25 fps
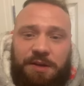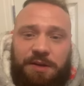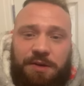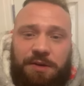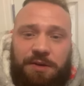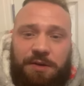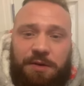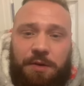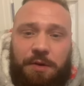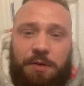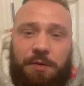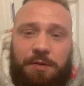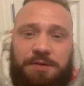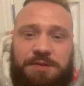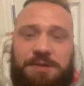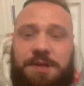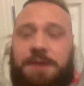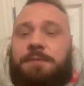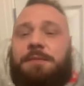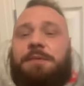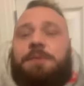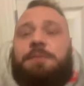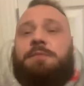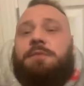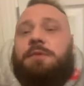you know what's
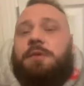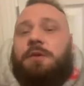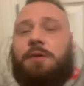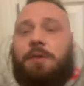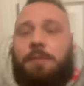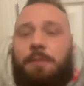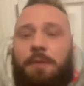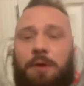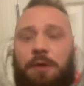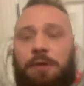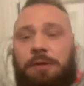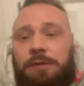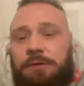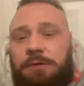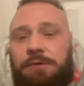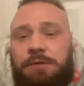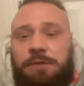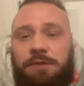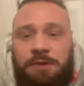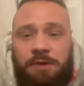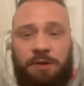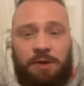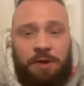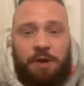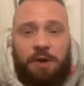happening bro I'm all
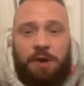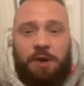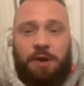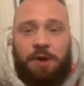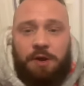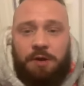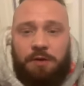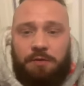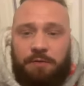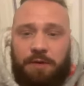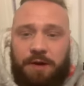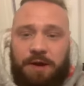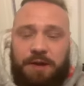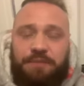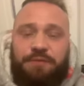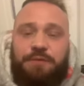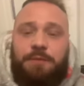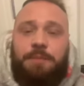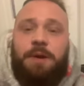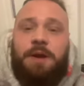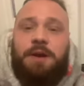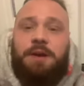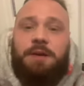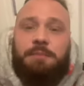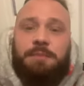ready
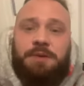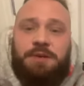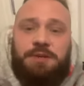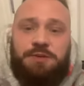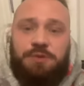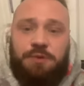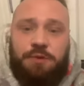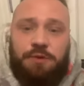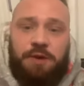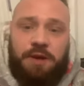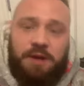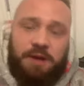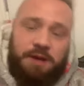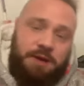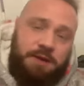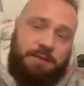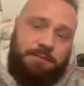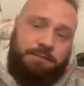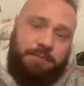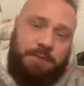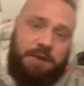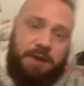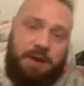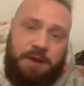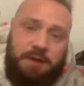for bed in my snuggie
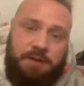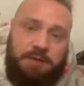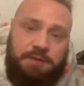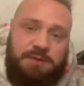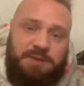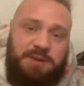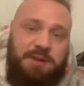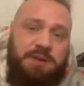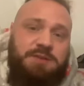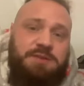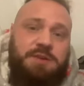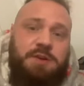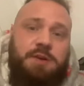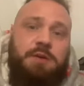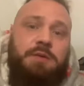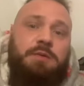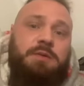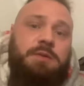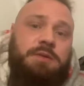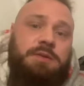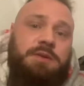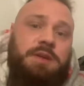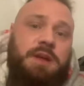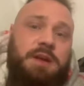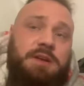yeah so
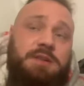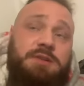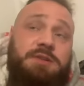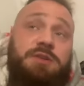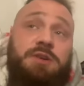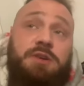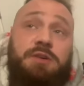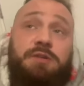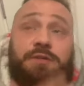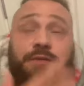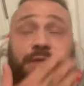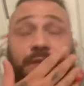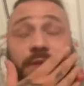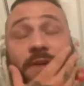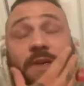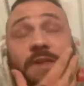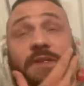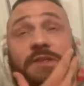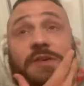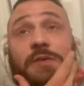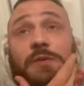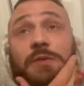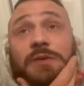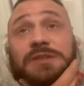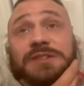day two for you
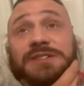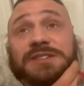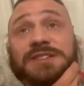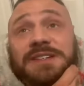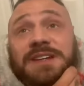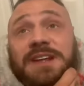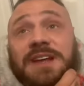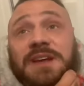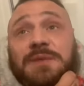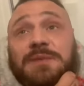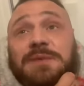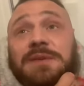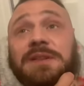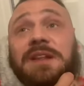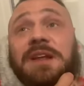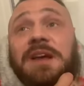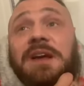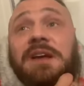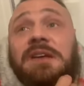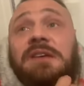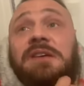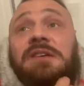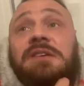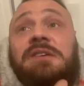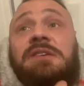so what's today been
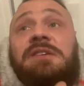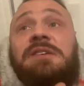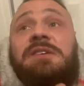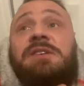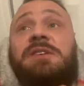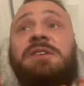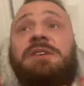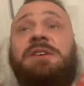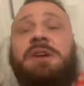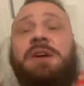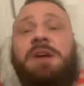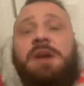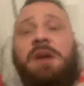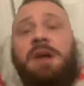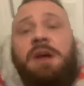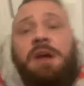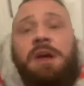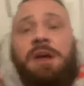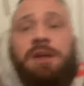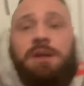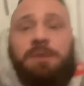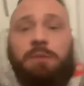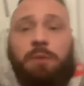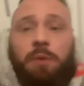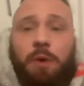like
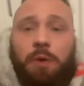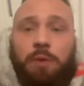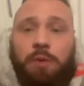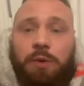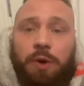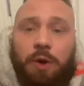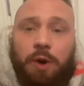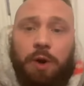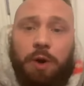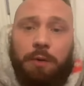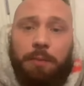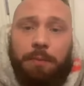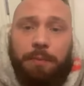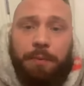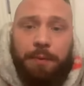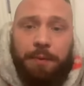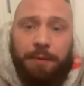woke up